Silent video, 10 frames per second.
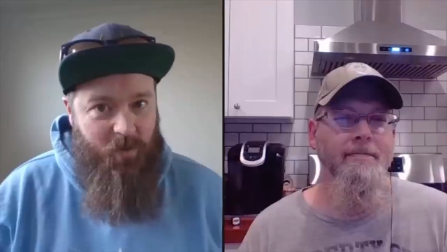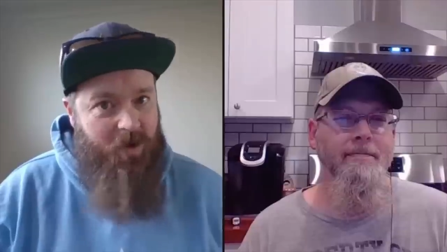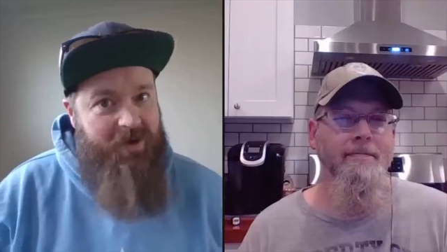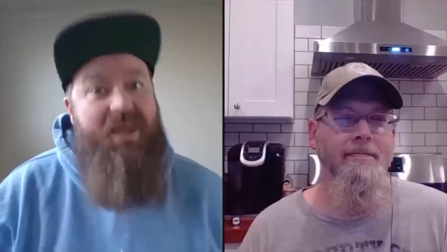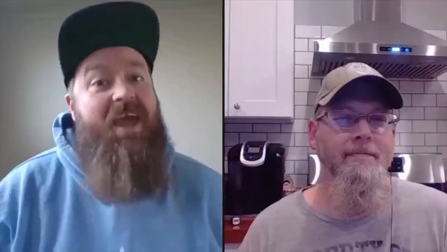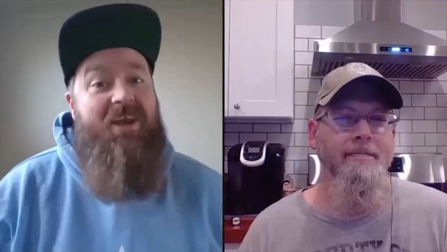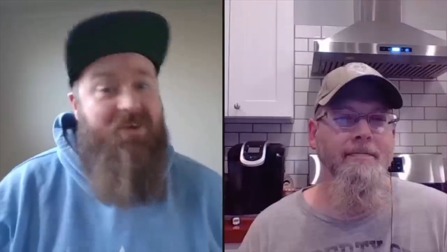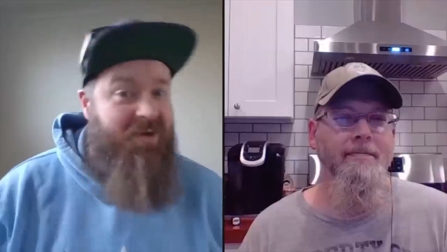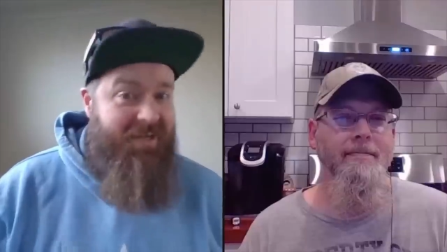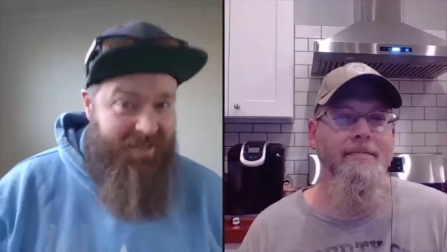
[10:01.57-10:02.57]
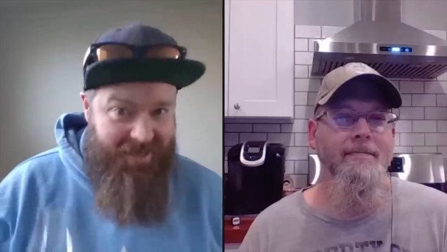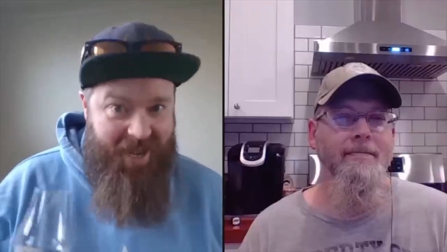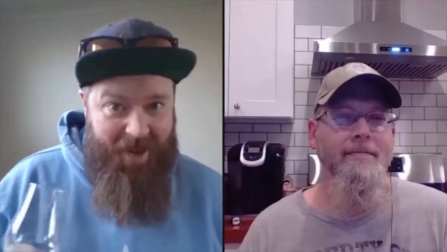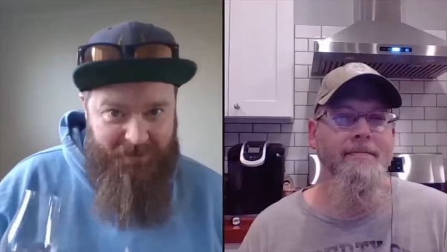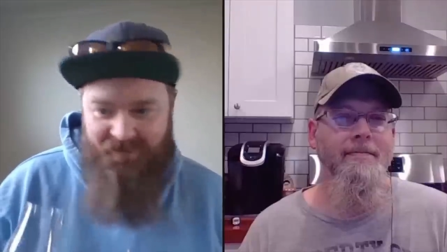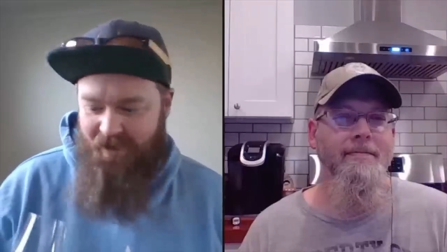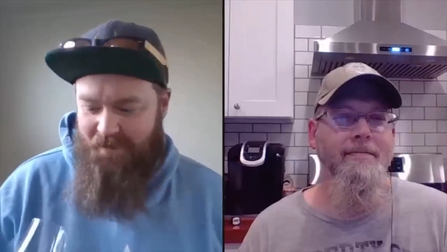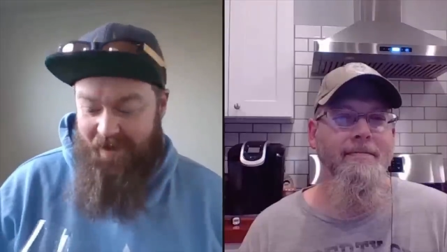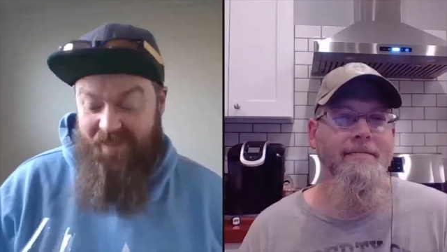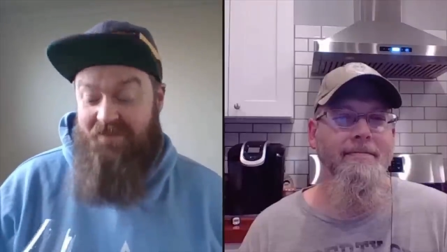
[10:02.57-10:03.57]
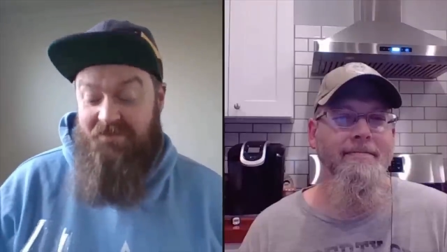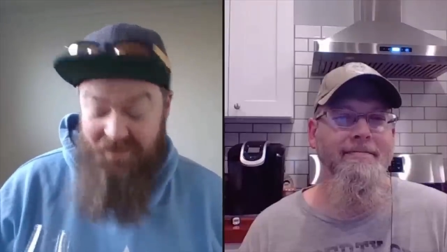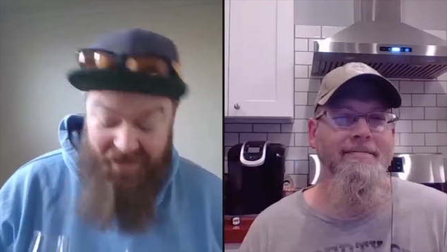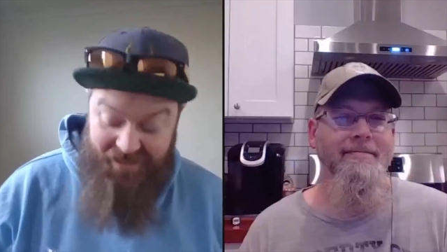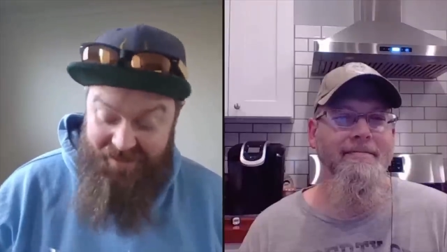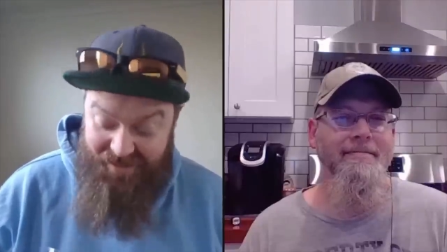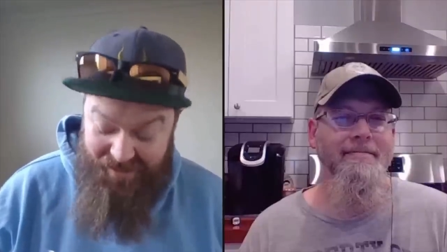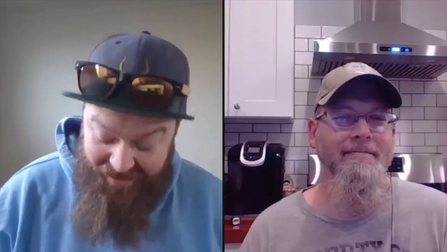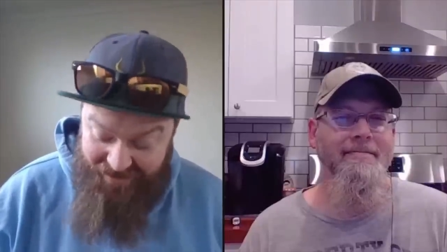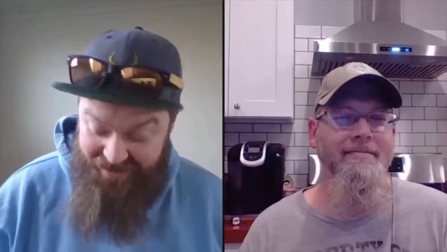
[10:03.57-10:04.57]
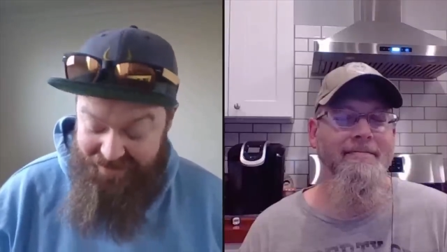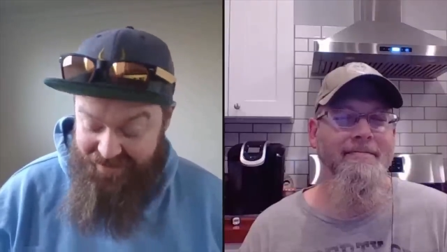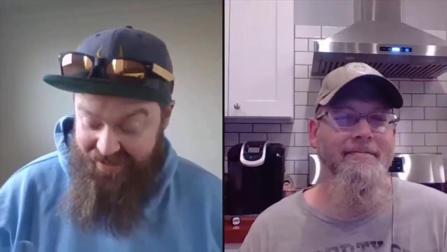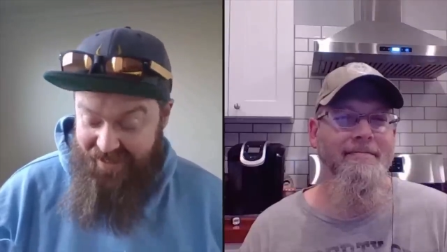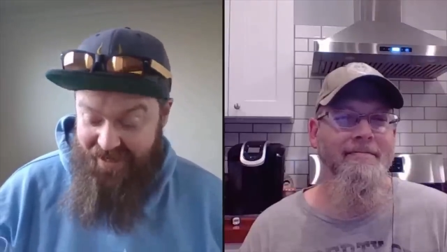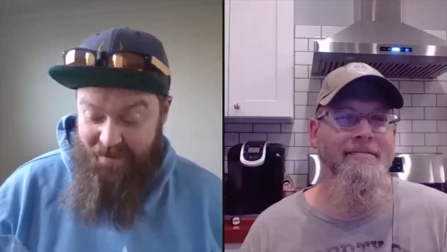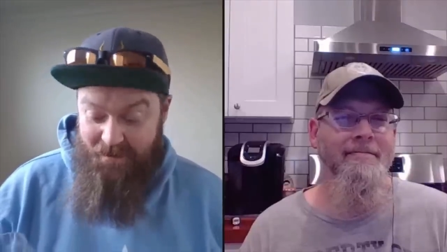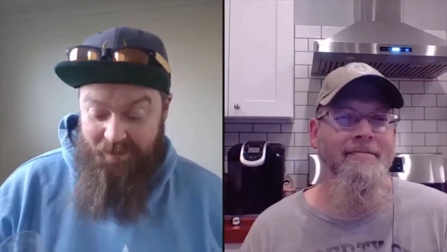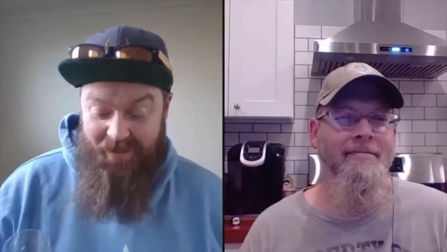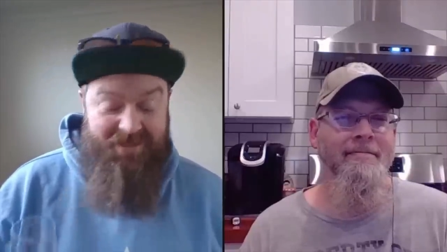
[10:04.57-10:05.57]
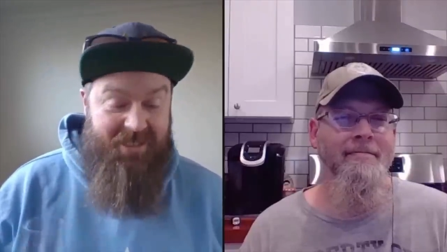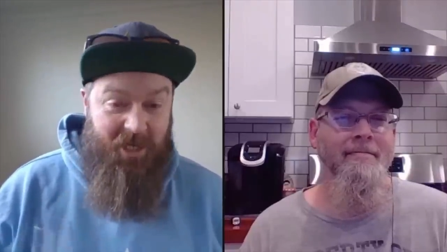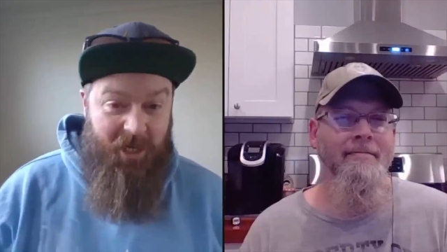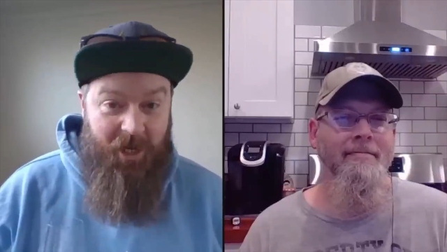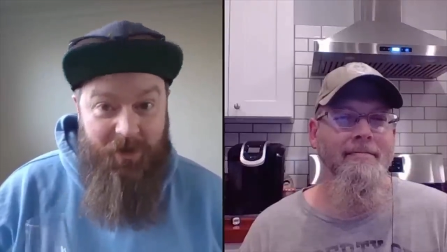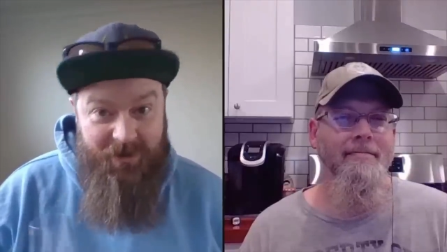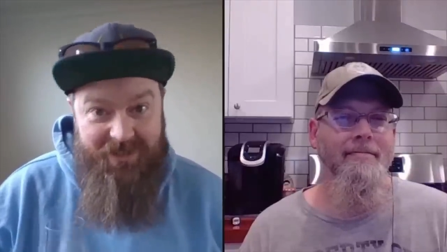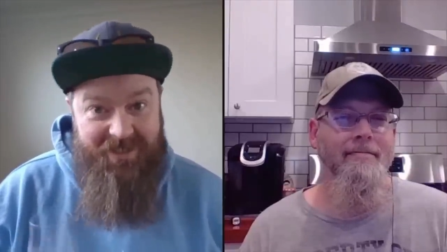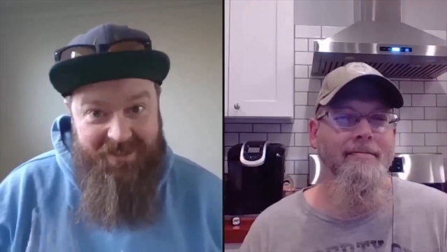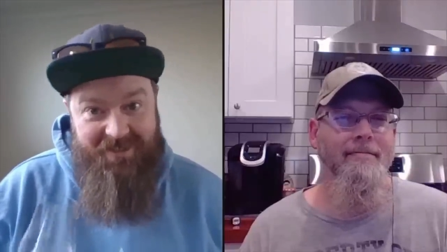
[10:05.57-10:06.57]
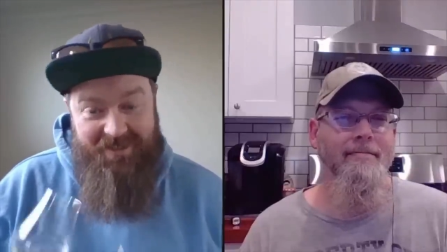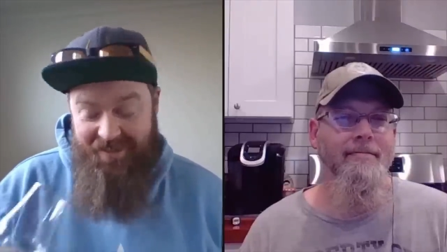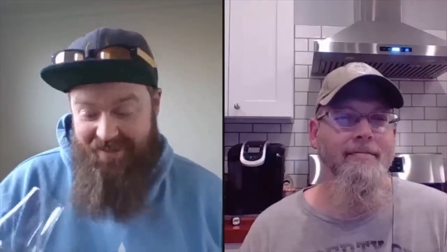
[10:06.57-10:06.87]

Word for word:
Speaker 1: what category it came from. And the funny thing is, is the closest